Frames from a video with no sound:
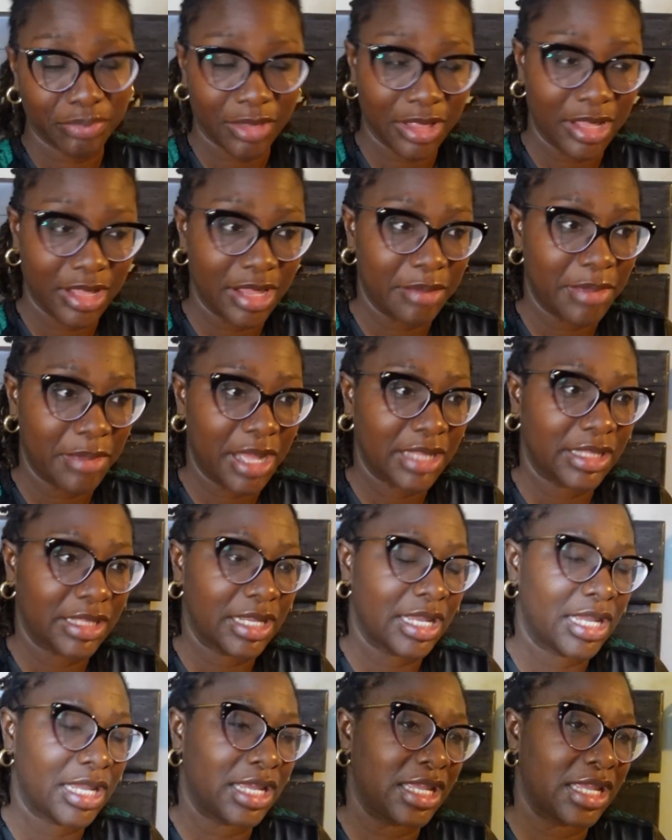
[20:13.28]
did my
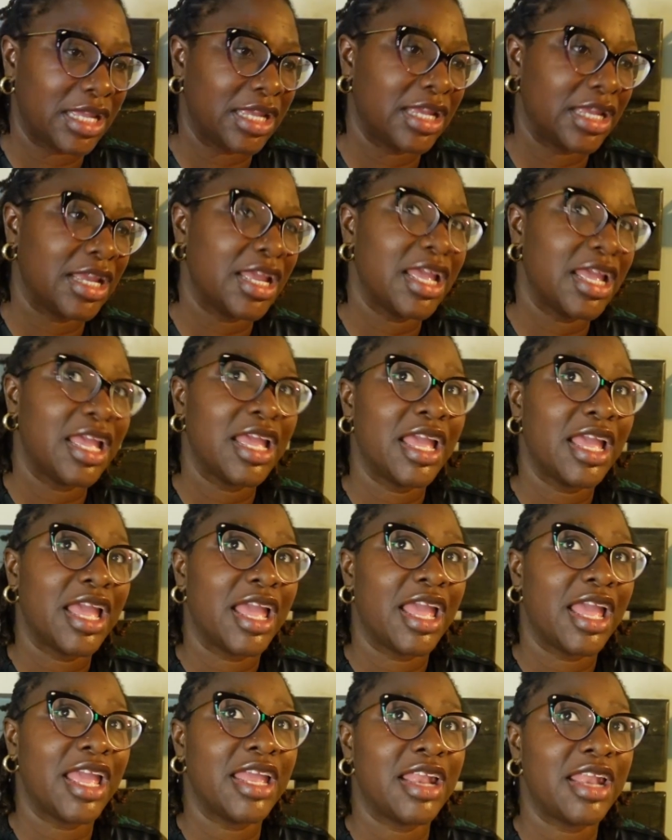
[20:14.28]
thing,
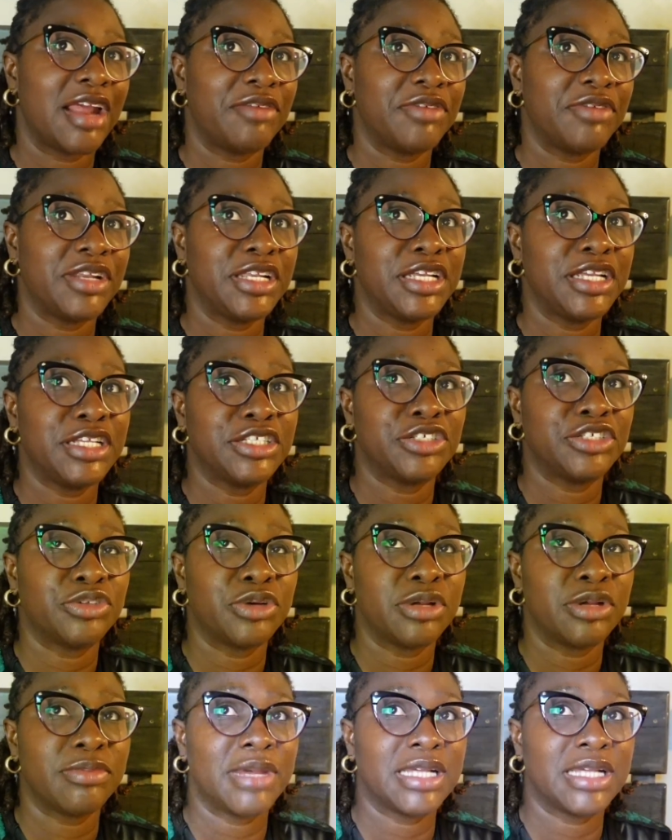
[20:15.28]
and I really
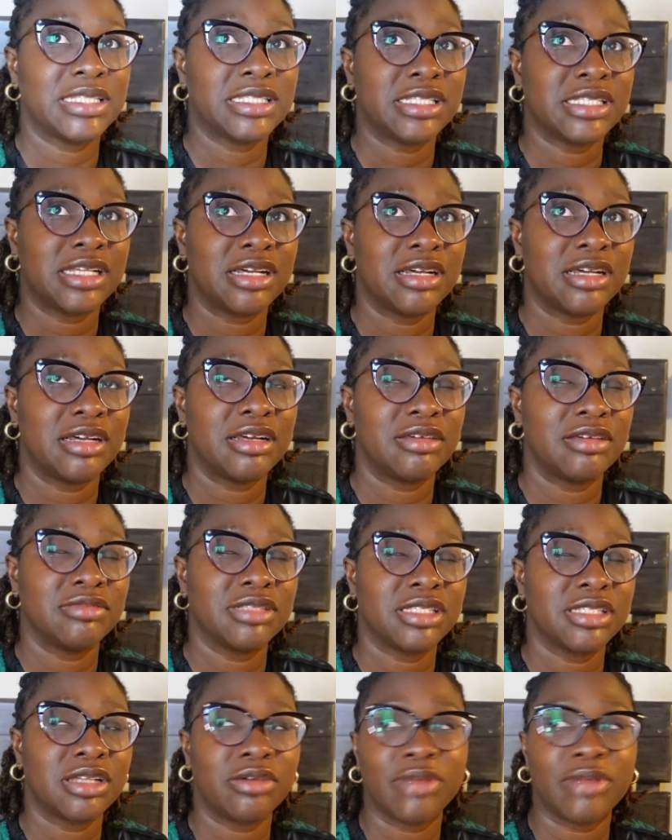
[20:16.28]
enjoy myself.
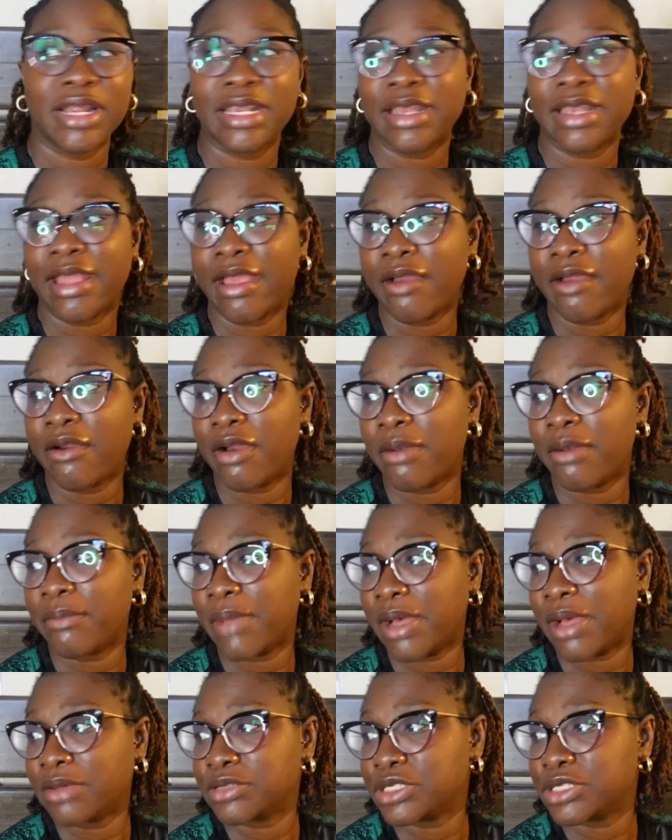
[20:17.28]
So right now I'm
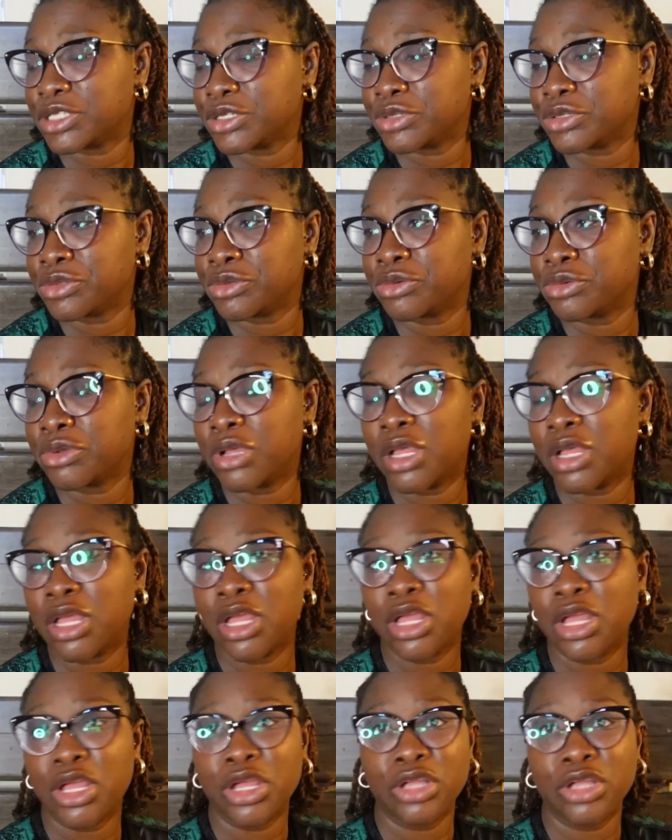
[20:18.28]
about to
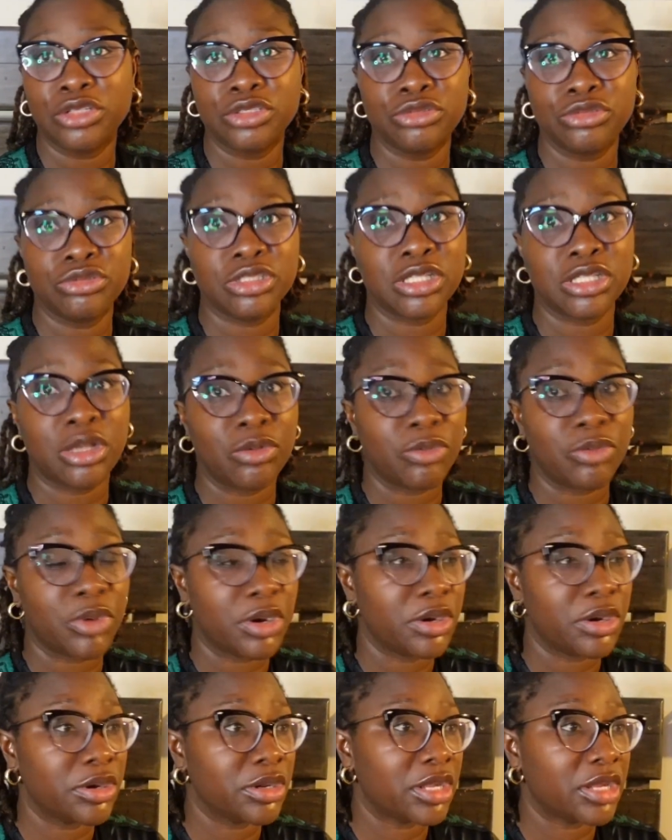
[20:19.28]
do some
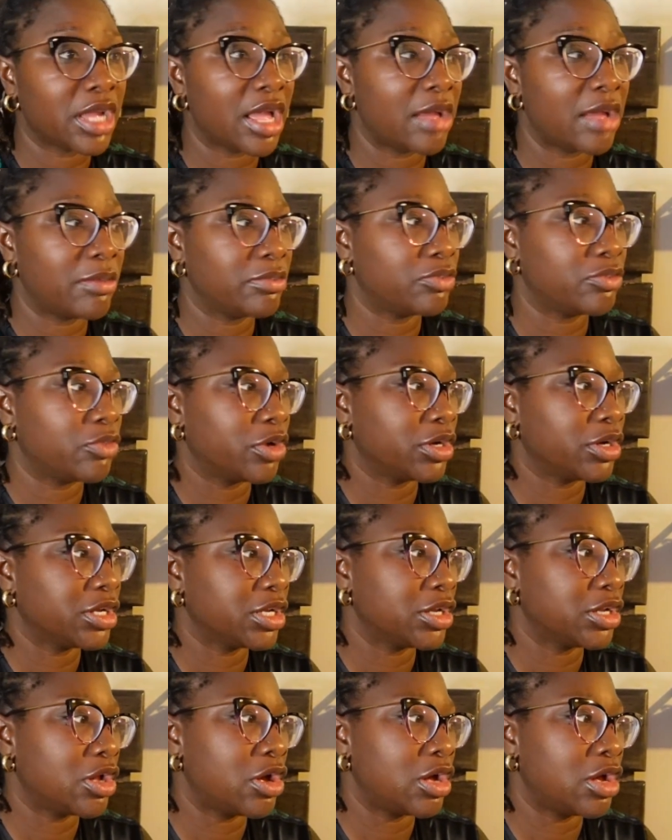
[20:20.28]
work. I'm
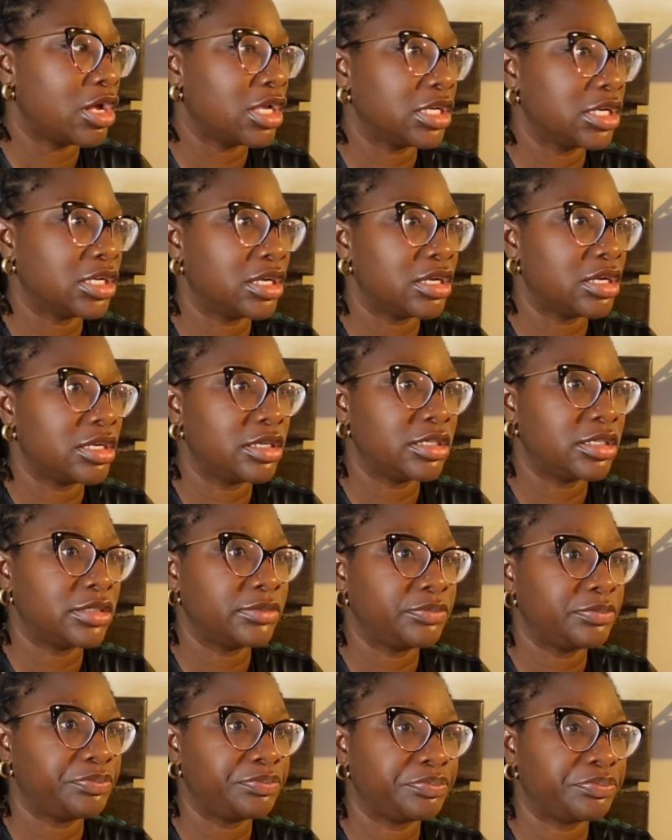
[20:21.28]
working
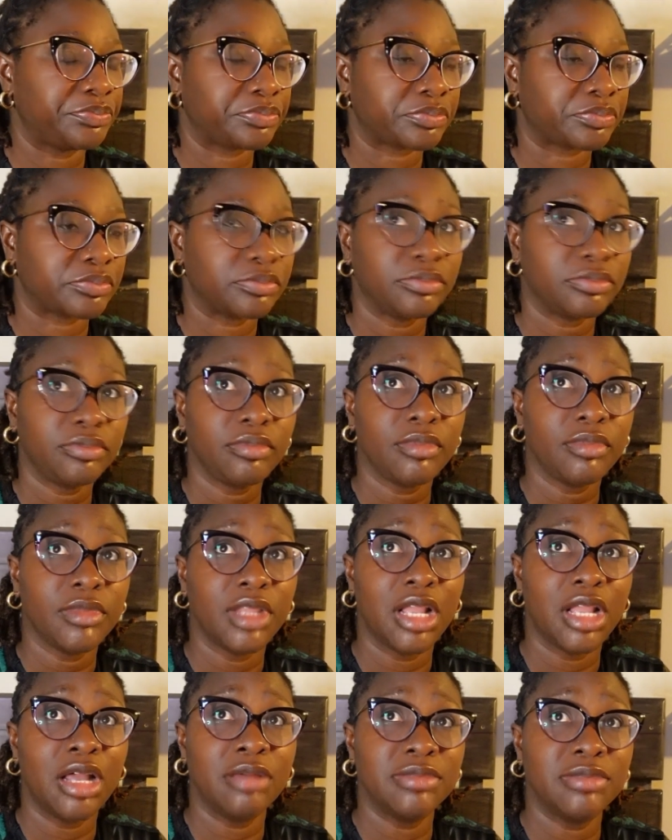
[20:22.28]
on
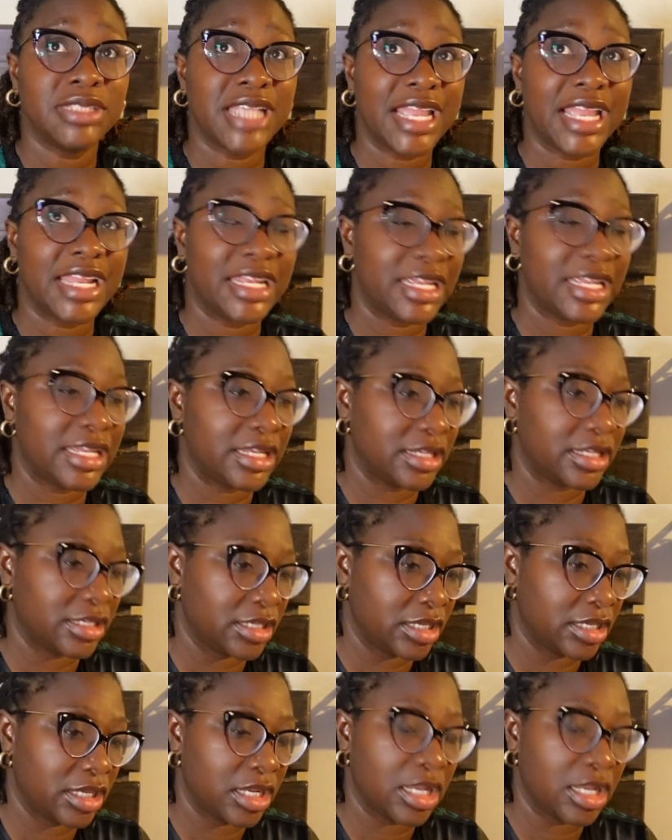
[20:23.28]
updating
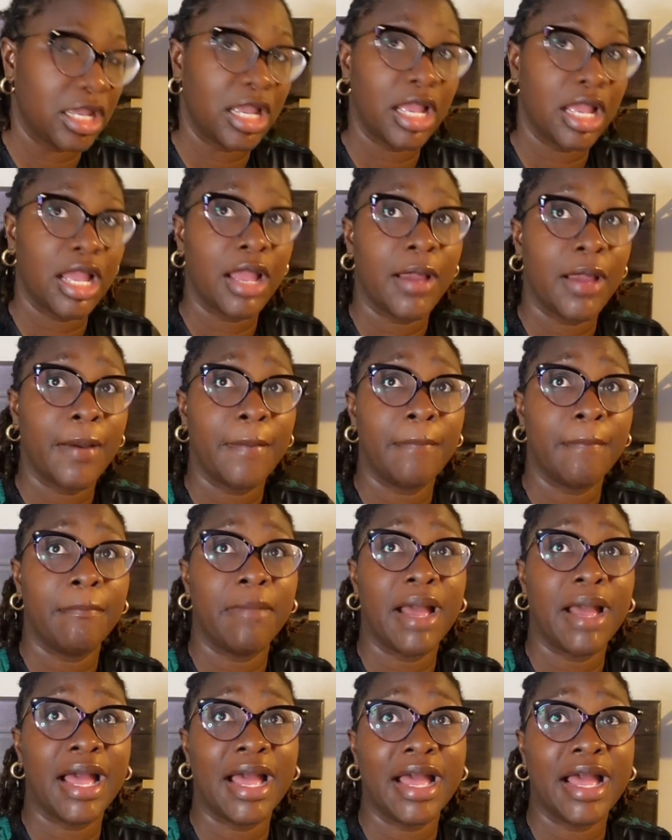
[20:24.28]

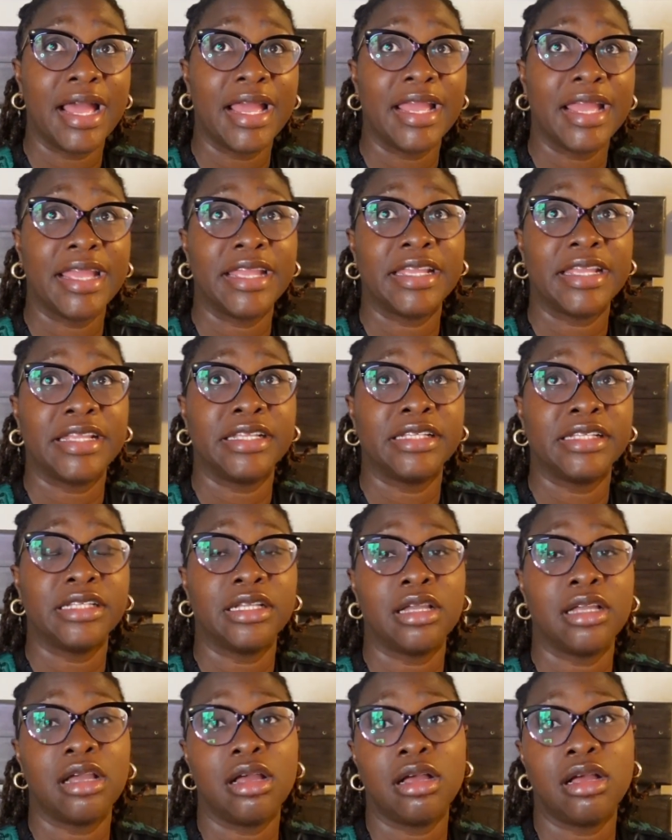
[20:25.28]
my
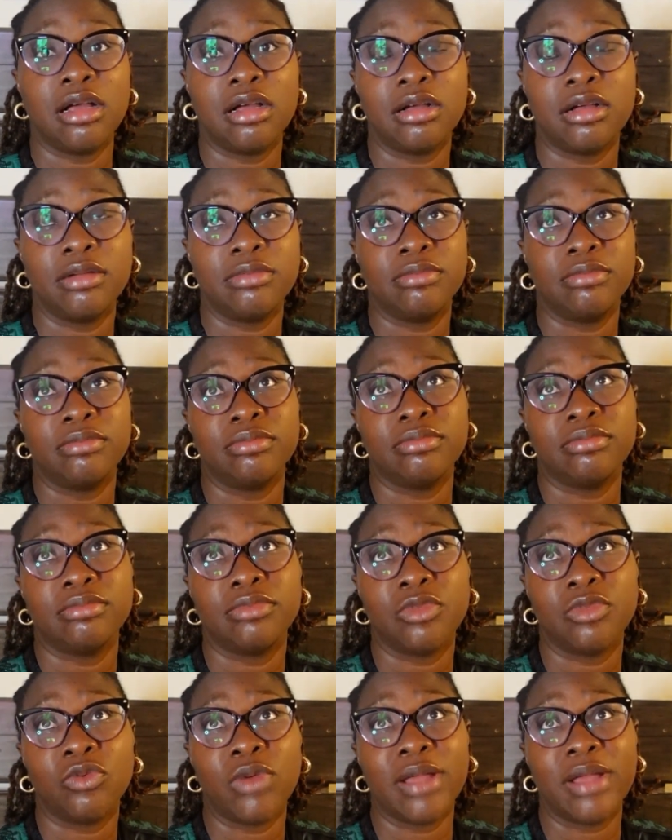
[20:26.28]

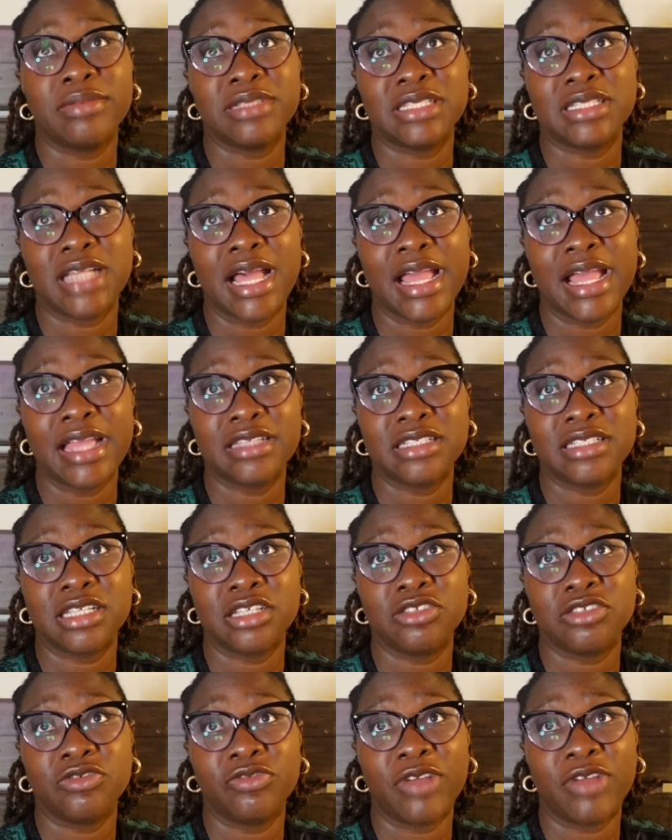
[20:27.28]
website,
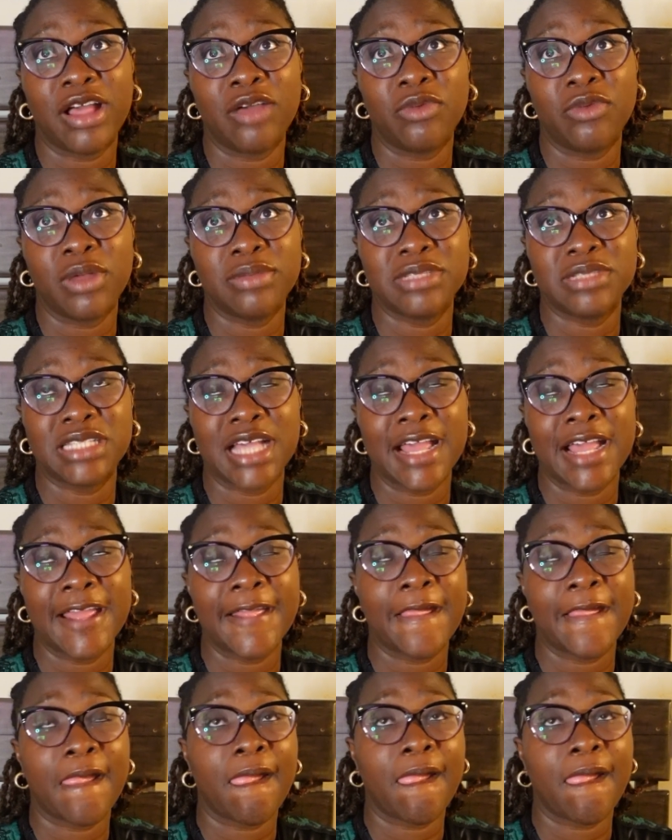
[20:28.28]
625 website.